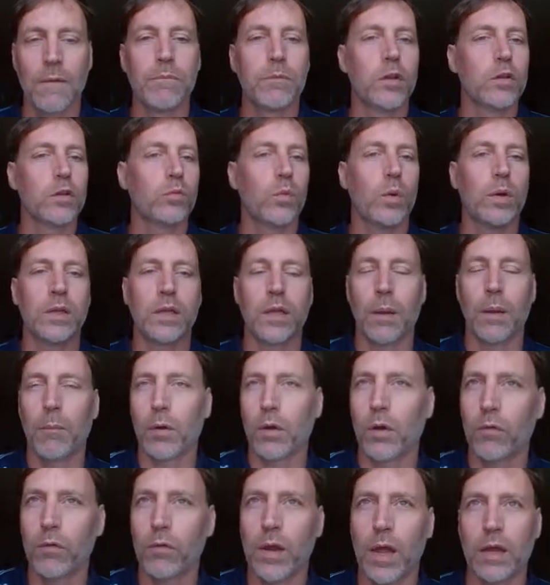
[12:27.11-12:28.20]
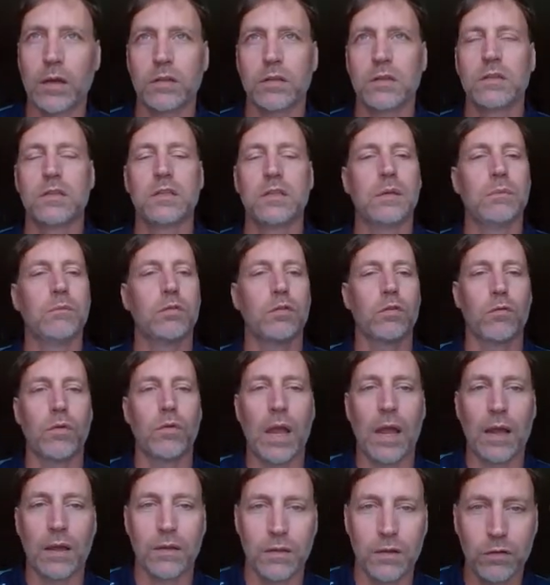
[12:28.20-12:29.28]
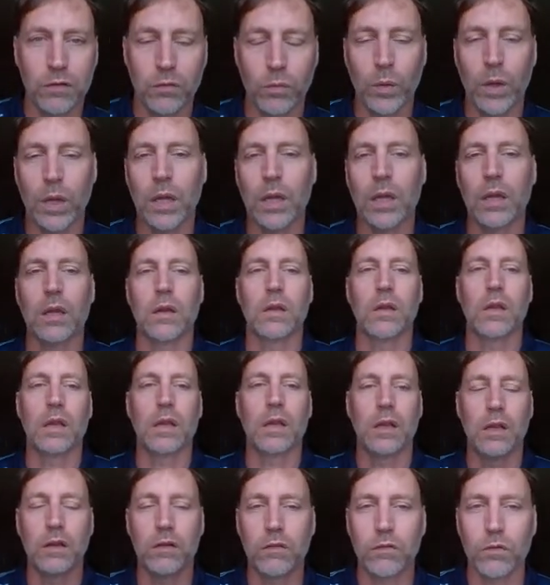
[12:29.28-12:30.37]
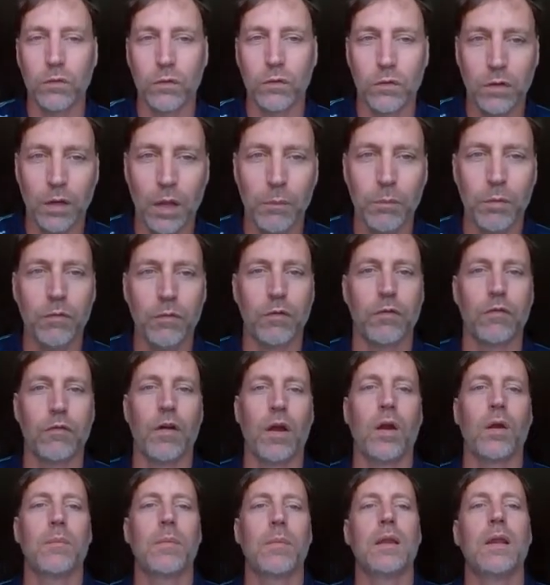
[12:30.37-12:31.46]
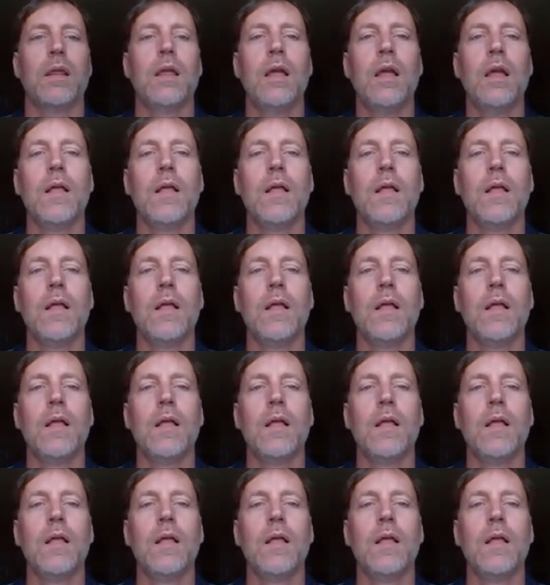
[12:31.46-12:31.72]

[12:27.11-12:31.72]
this one chemical reaction seems to react this way in this certain type of environment,